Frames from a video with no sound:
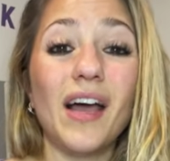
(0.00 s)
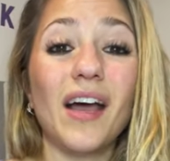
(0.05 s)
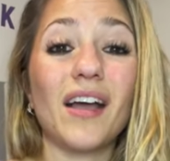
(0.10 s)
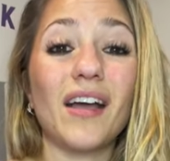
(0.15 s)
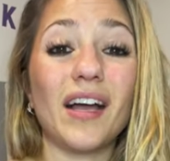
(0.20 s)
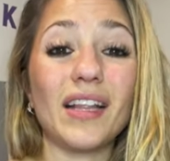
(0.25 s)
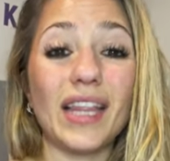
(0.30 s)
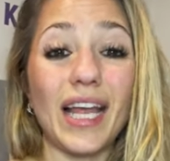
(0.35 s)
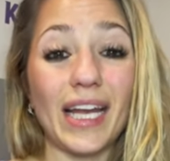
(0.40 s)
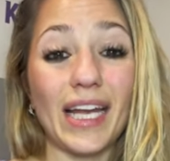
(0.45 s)

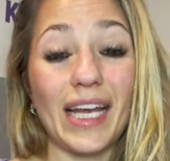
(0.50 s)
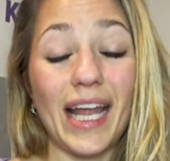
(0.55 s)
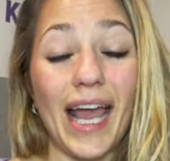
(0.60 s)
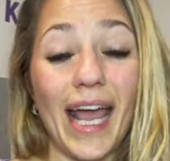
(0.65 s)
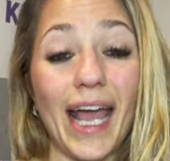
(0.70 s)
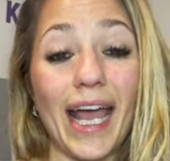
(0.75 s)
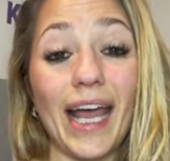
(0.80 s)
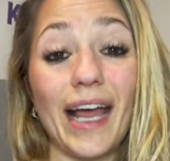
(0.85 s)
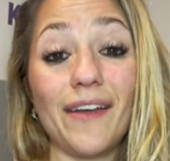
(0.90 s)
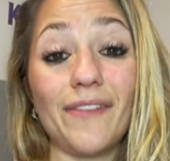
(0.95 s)
Cut that in
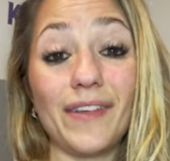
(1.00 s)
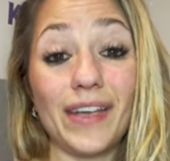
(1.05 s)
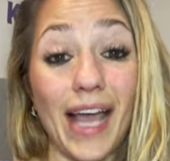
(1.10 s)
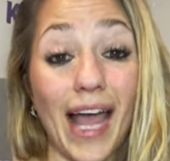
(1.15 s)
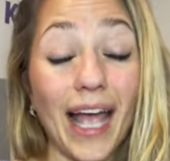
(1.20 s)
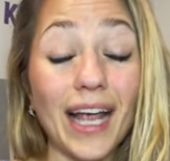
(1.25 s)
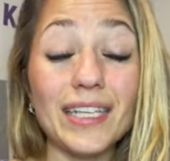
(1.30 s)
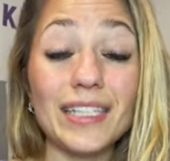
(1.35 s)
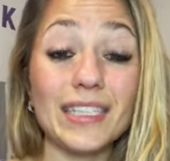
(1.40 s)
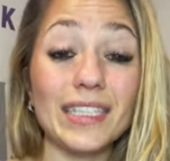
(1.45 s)
half,
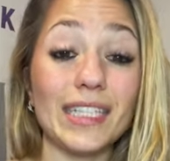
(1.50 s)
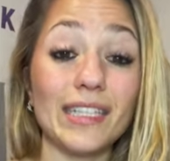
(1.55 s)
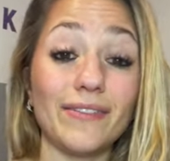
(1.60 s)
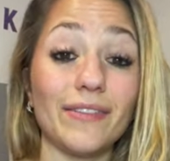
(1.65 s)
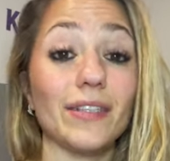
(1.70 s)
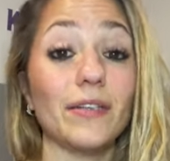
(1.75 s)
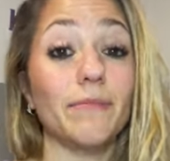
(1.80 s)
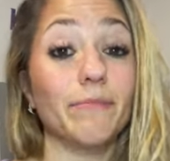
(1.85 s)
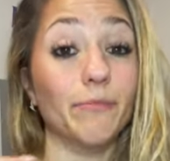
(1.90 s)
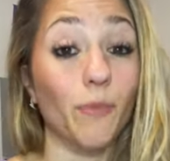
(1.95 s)
actually
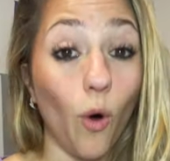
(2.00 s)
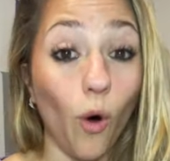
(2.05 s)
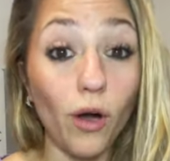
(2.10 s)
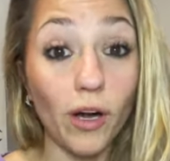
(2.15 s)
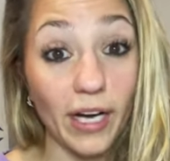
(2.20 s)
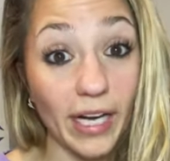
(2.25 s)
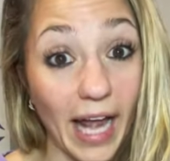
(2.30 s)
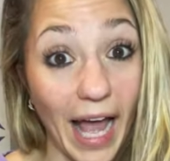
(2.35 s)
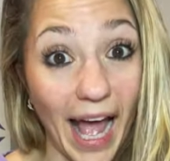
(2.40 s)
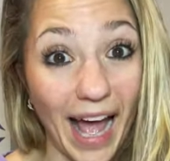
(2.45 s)
even more
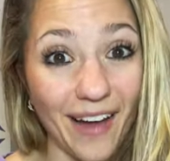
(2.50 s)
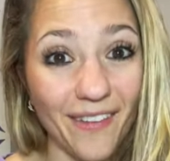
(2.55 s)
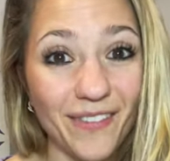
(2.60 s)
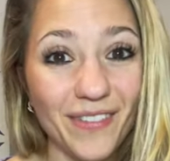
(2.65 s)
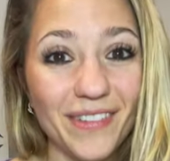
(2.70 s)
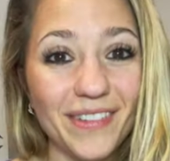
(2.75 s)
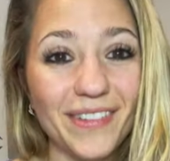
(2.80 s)
in half.